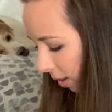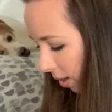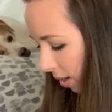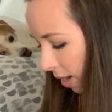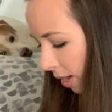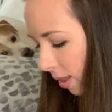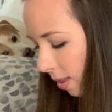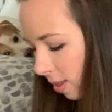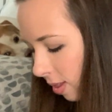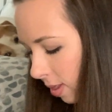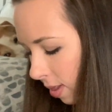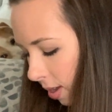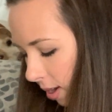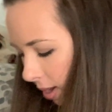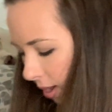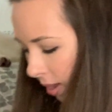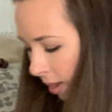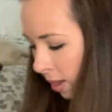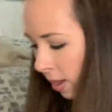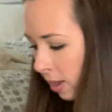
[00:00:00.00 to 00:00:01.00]
Next
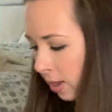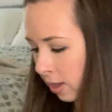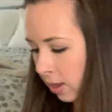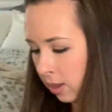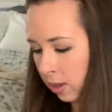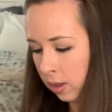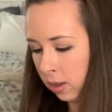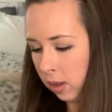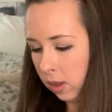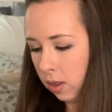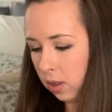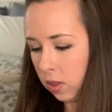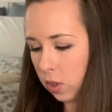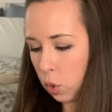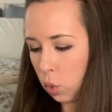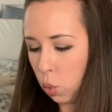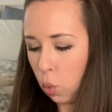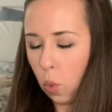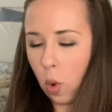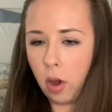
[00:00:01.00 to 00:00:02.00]
is
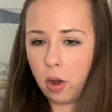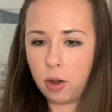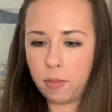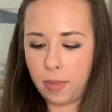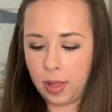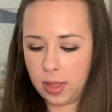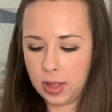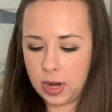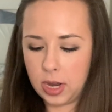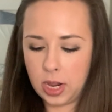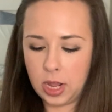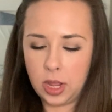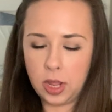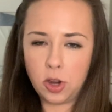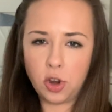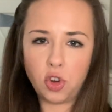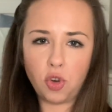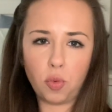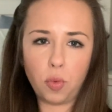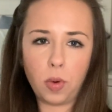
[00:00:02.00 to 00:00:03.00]
Watermelon
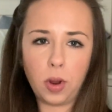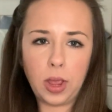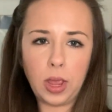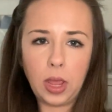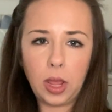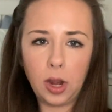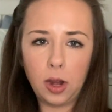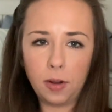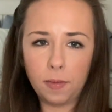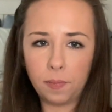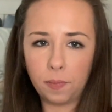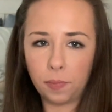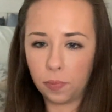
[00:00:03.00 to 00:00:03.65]
Tangerine.